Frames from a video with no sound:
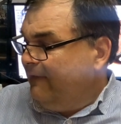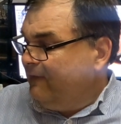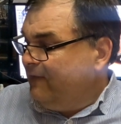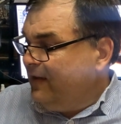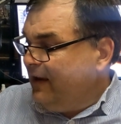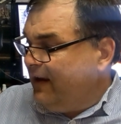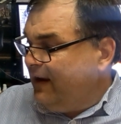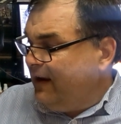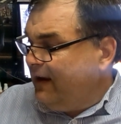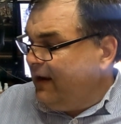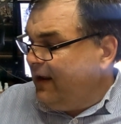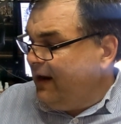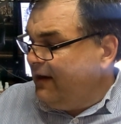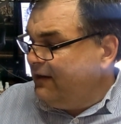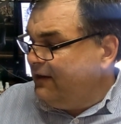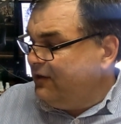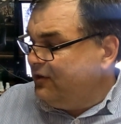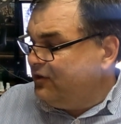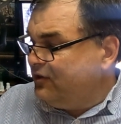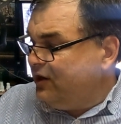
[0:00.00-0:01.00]
that I'd
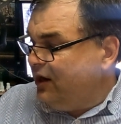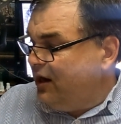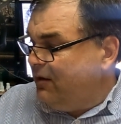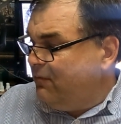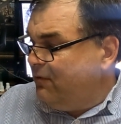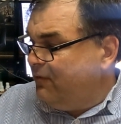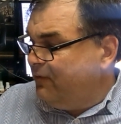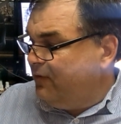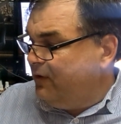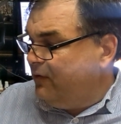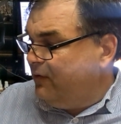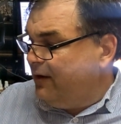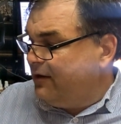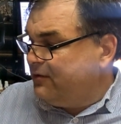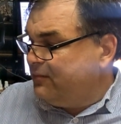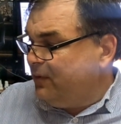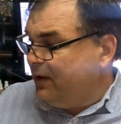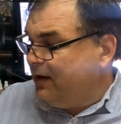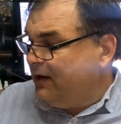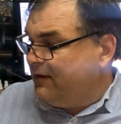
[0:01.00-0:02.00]
like to share with you,
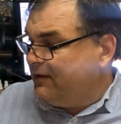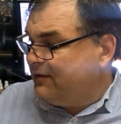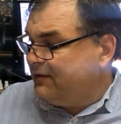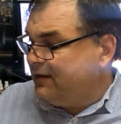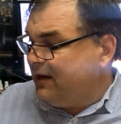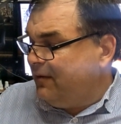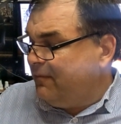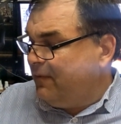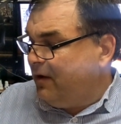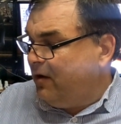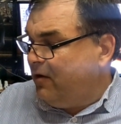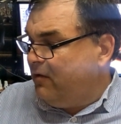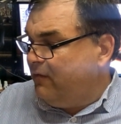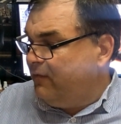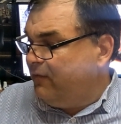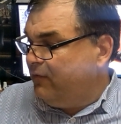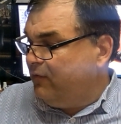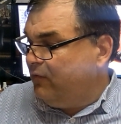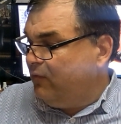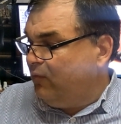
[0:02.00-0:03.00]
as well as some
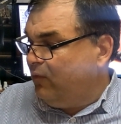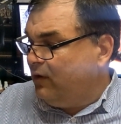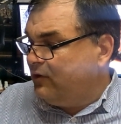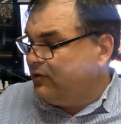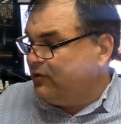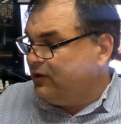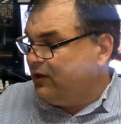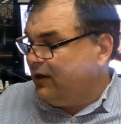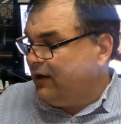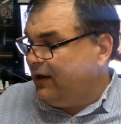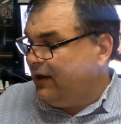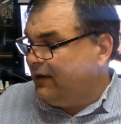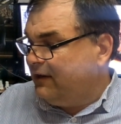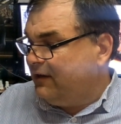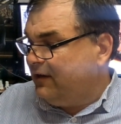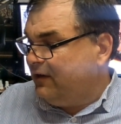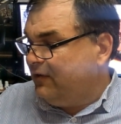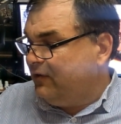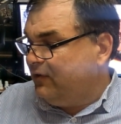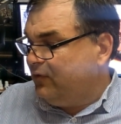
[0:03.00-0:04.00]
overall watch
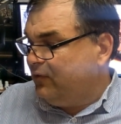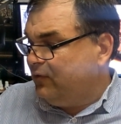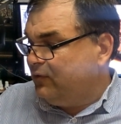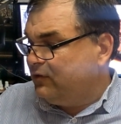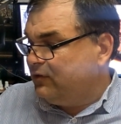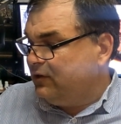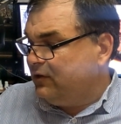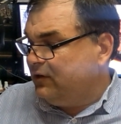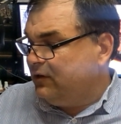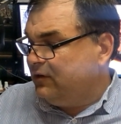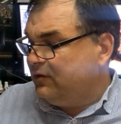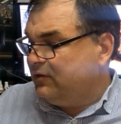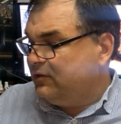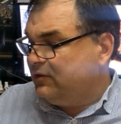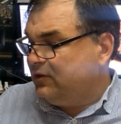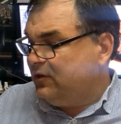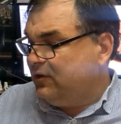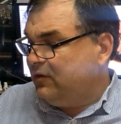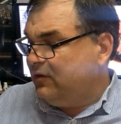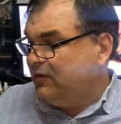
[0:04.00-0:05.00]
collecting thoughts and
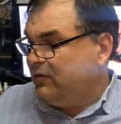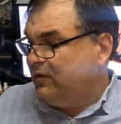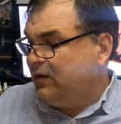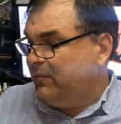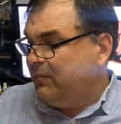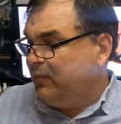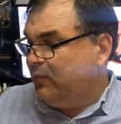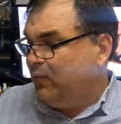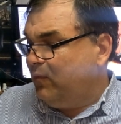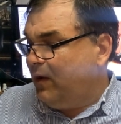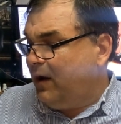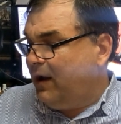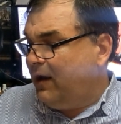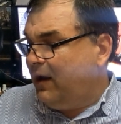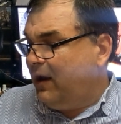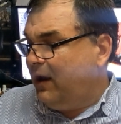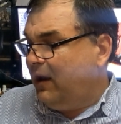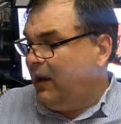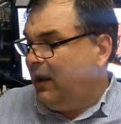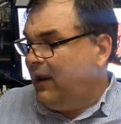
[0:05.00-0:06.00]
concern. Number one,
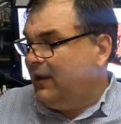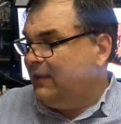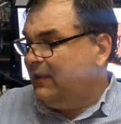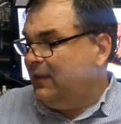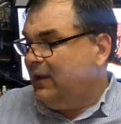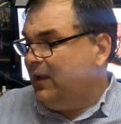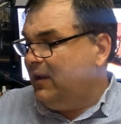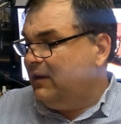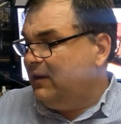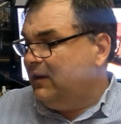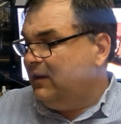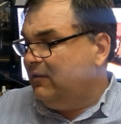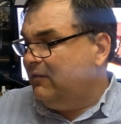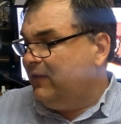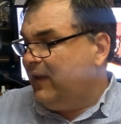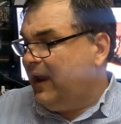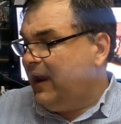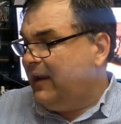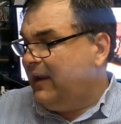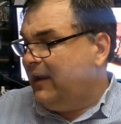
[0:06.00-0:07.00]
I like the idea of
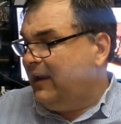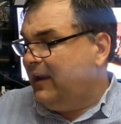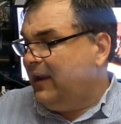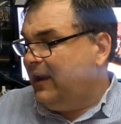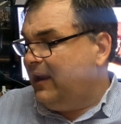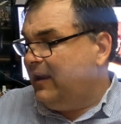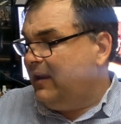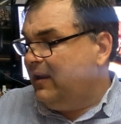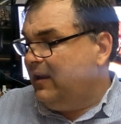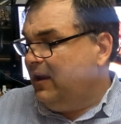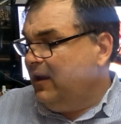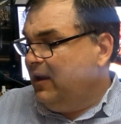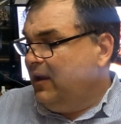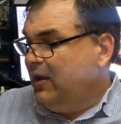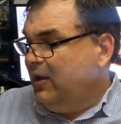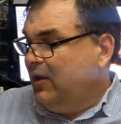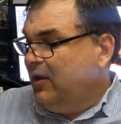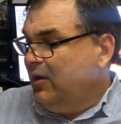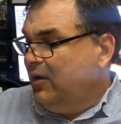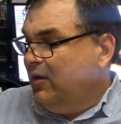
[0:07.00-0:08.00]
adding a,
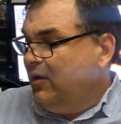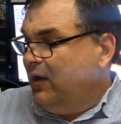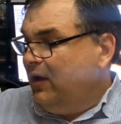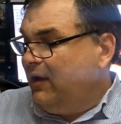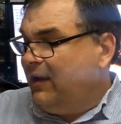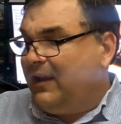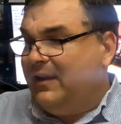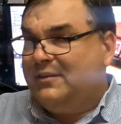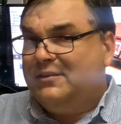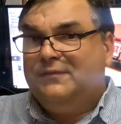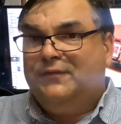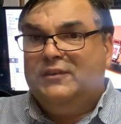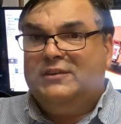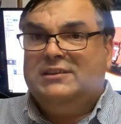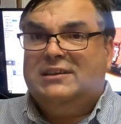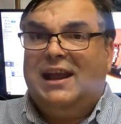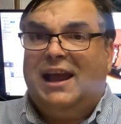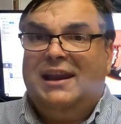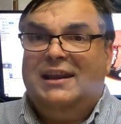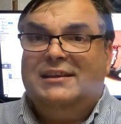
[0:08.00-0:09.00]
okay, for
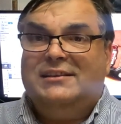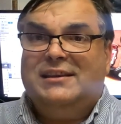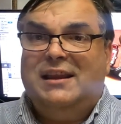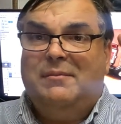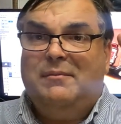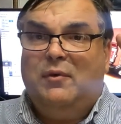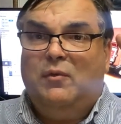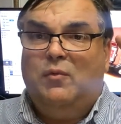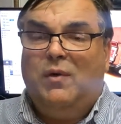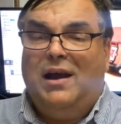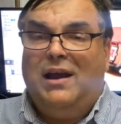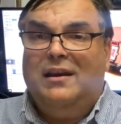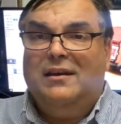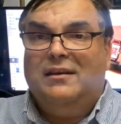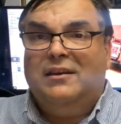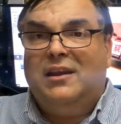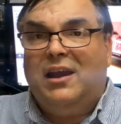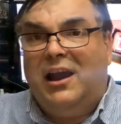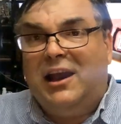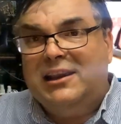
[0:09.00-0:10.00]
starters, number
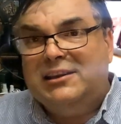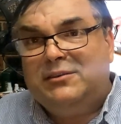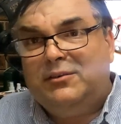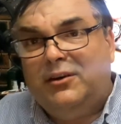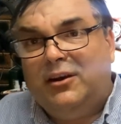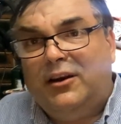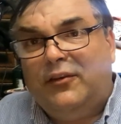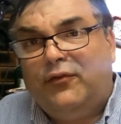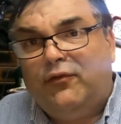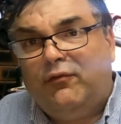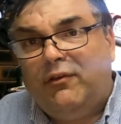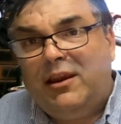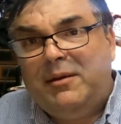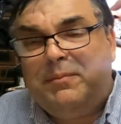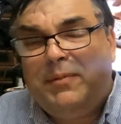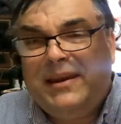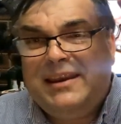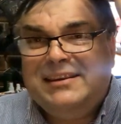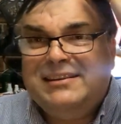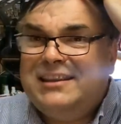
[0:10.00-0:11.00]
one, guys, you got a three
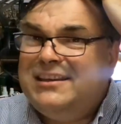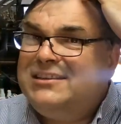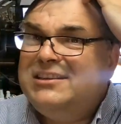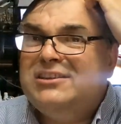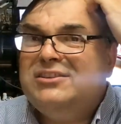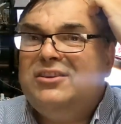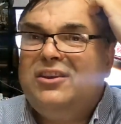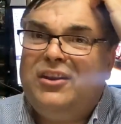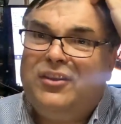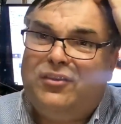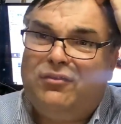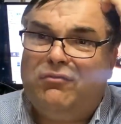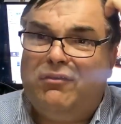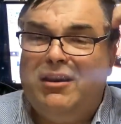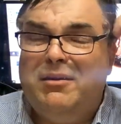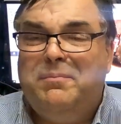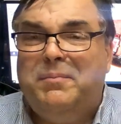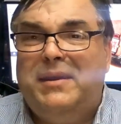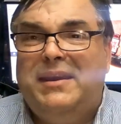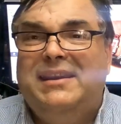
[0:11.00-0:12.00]
piece. This is not a
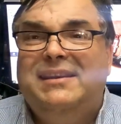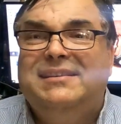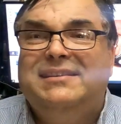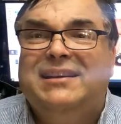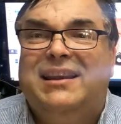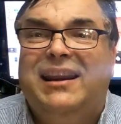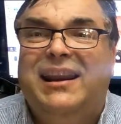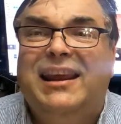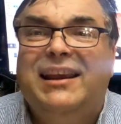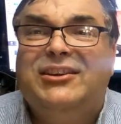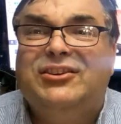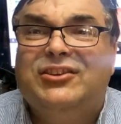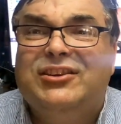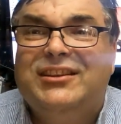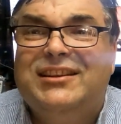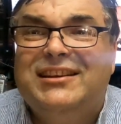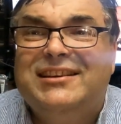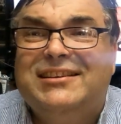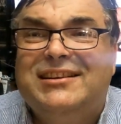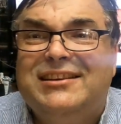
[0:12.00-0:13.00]
three piece
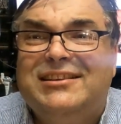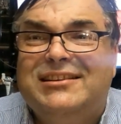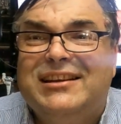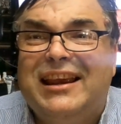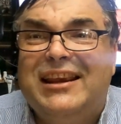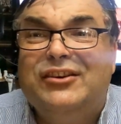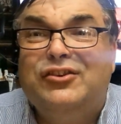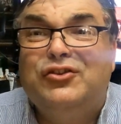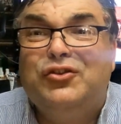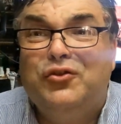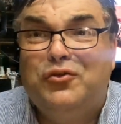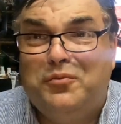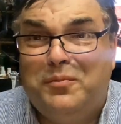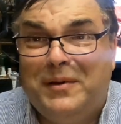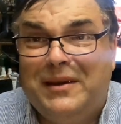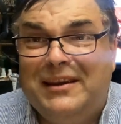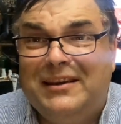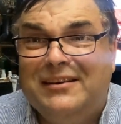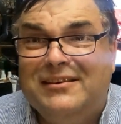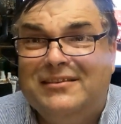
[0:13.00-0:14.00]
collection. This is a two
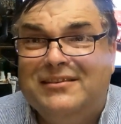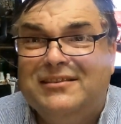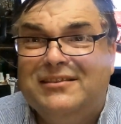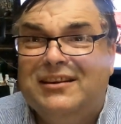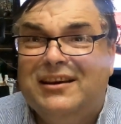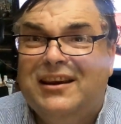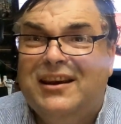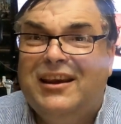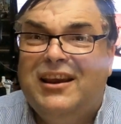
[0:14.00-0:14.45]
piece.